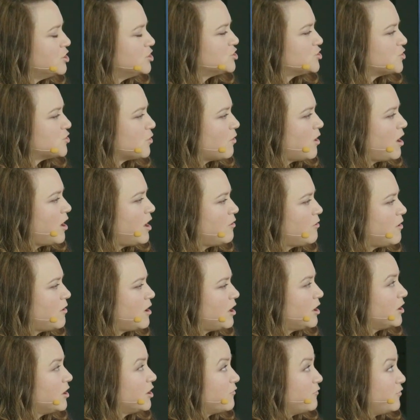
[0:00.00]
So how
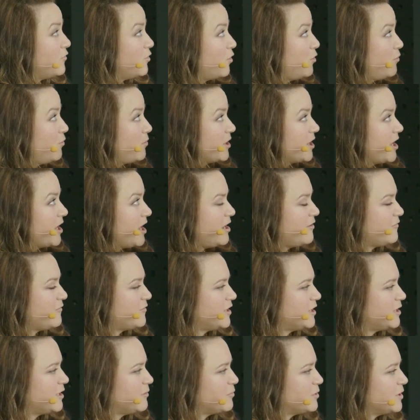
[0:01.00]
hard, if you already have
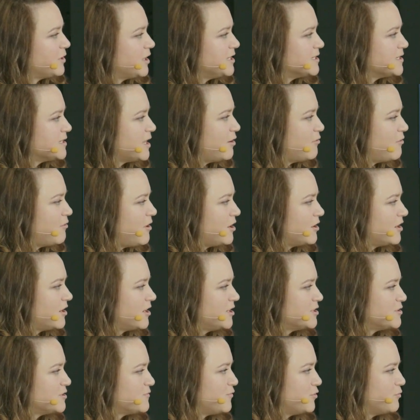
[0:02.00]
that in place, how hard
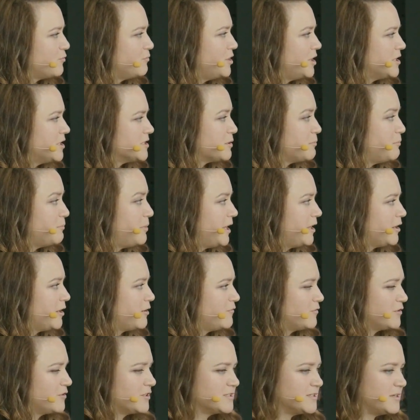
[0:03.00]
it is for me as a bank,
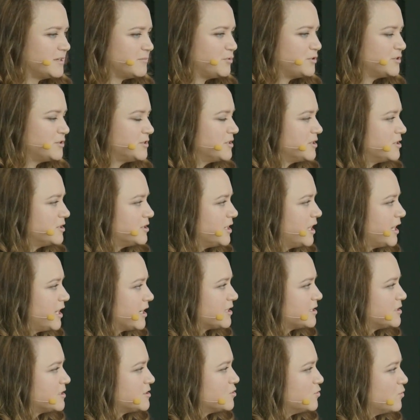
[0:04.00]
for example, to
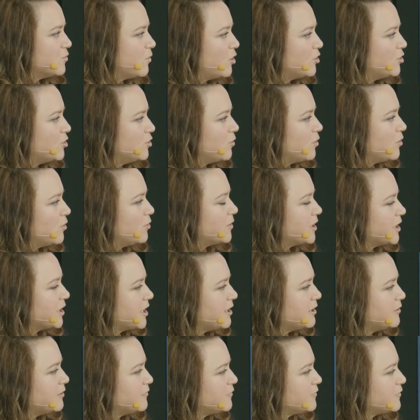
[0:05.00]
connect to what you already
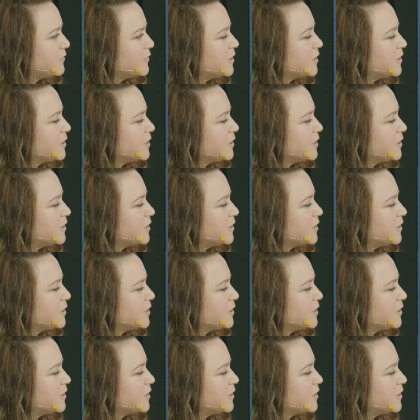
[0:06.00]
have?